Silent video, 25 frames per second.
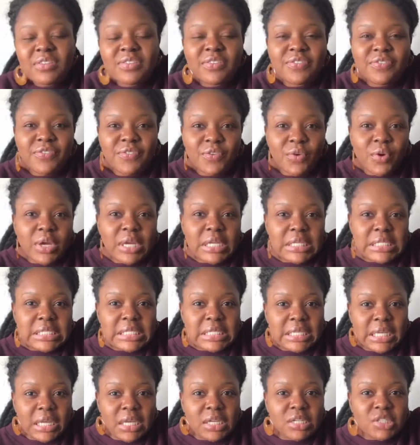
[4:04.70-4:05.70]
for its
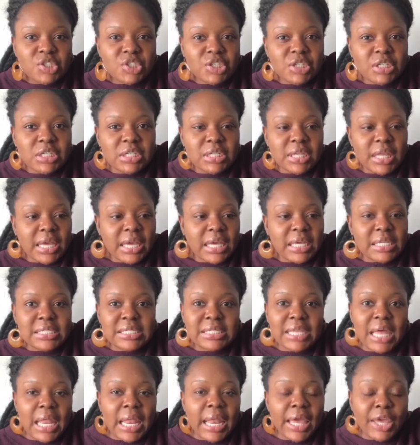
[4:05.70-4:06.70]
nature. Like, it's
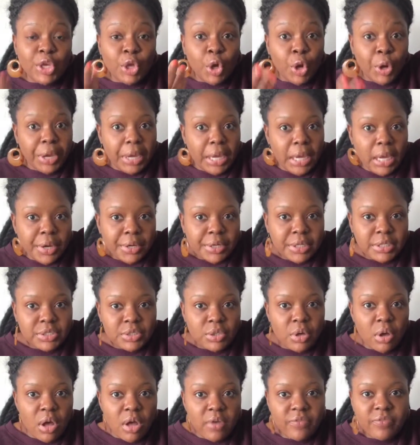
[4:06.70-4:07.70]
not like your hair
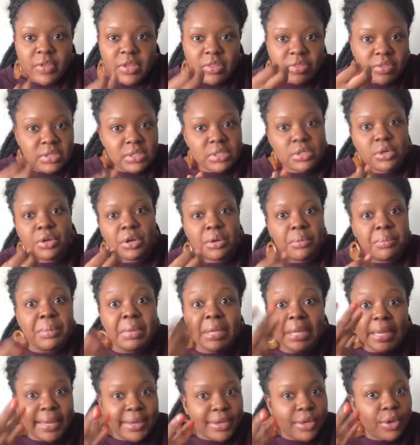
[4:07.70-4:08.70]
soft. Nothing's going to
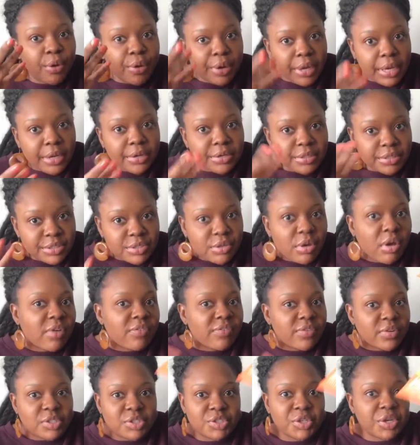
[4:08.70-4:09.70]
be like your hair
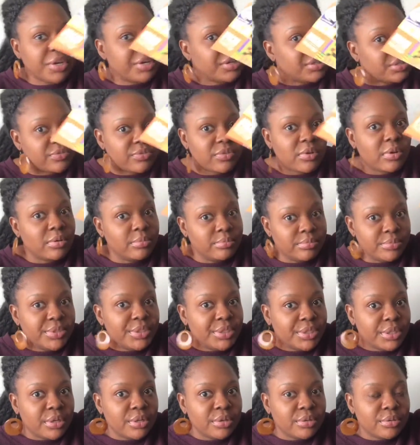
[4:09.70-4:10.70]
soft because your hair's from,
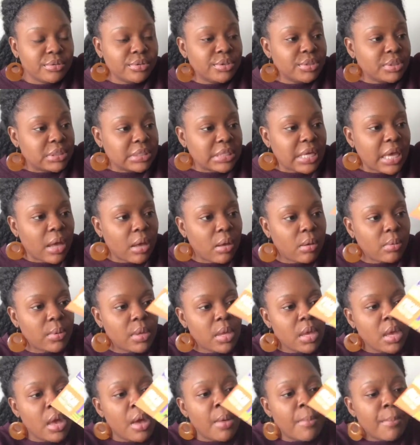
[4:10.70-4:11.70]
your scalp.
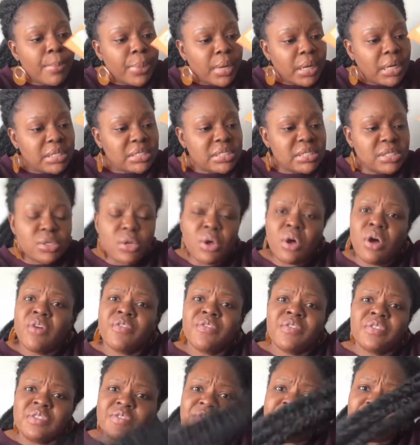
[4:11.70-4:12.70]
But it's
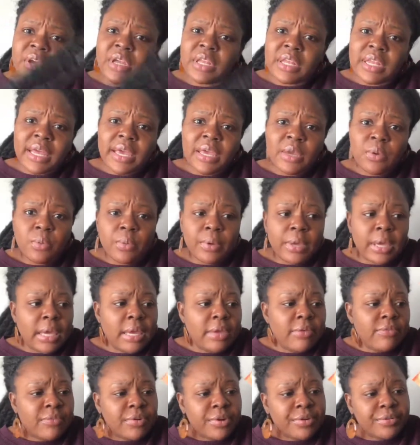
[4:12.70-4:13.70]
soft, it's very
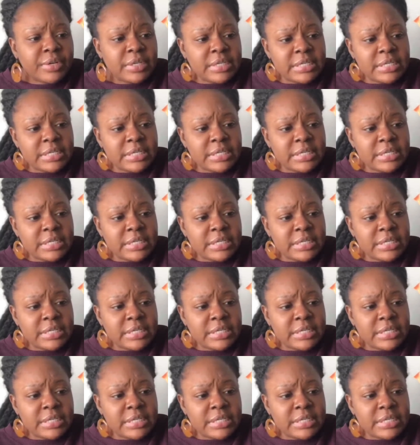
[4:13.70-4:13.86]
lightweight, very